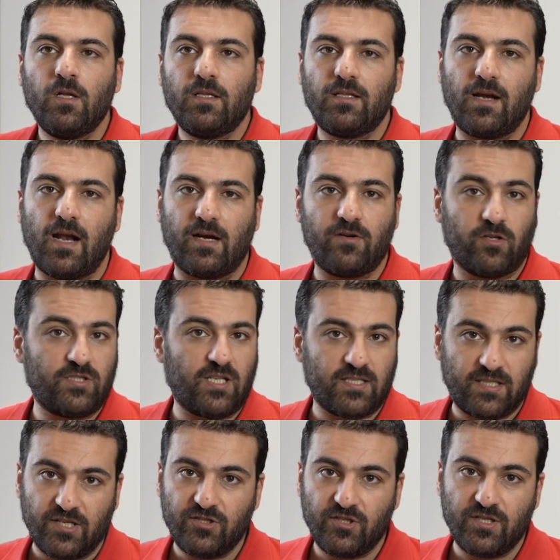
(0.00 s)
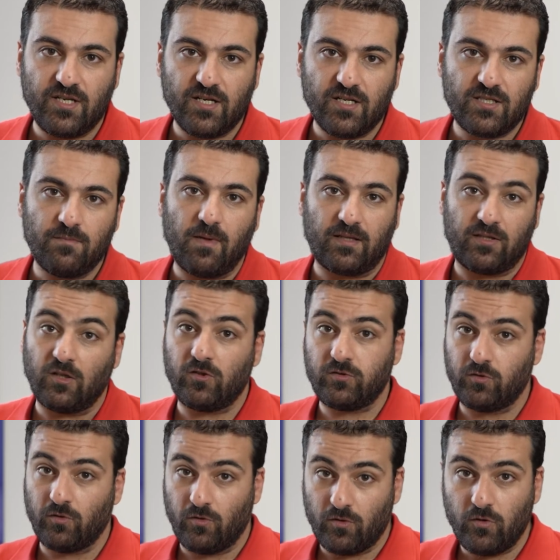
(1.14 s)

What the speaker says: there are not just engineers but also